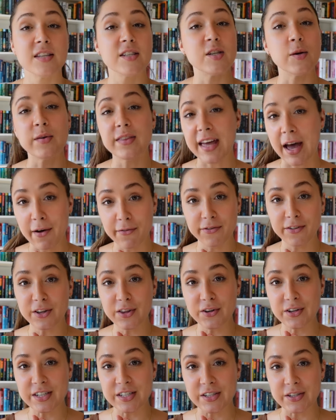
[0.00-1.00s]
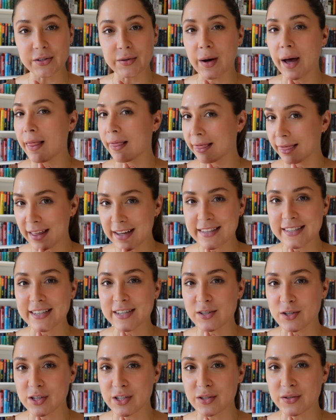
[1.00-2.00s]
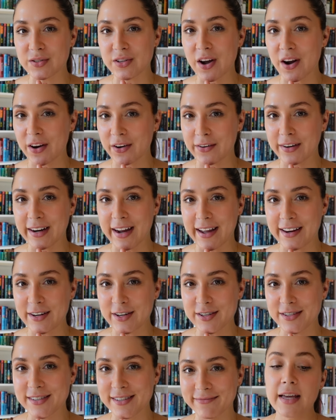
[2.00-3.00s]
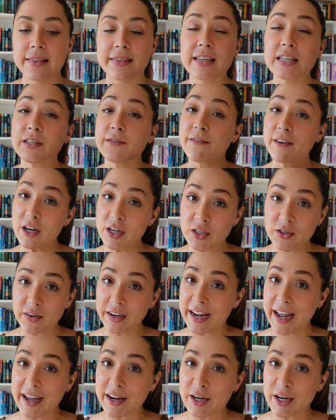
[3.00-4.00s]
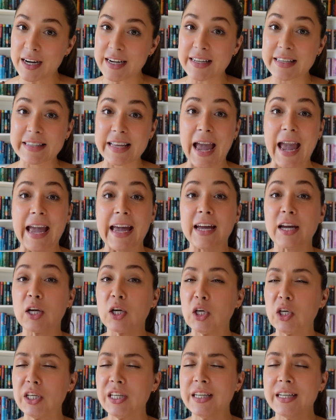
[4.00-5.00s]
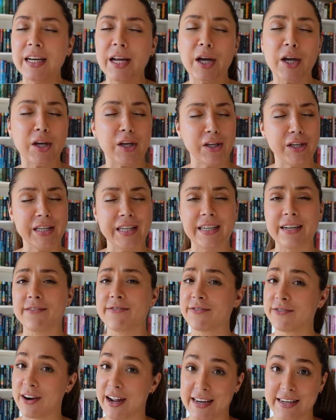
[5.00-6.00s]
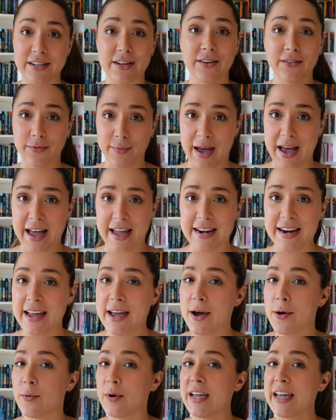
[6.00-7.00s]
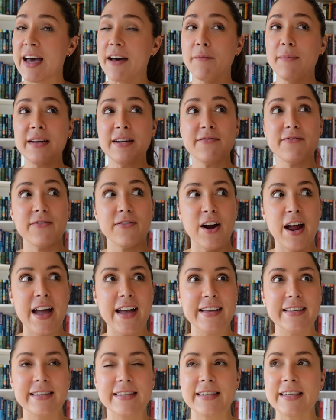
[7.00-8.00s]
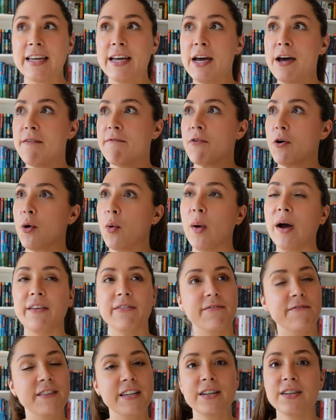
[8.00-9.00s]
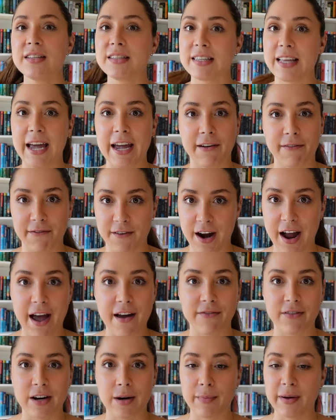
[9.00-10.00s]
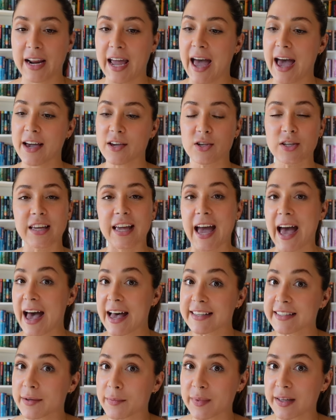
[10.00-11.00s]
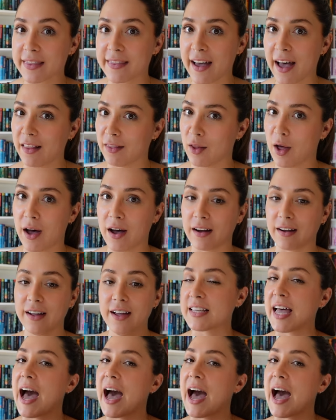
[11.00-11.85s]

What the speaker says: So without further ado, let's introduce our creators. This first creator is a good friend of mine. We have been friends for what feels like forever, but it actually hasn't been that long.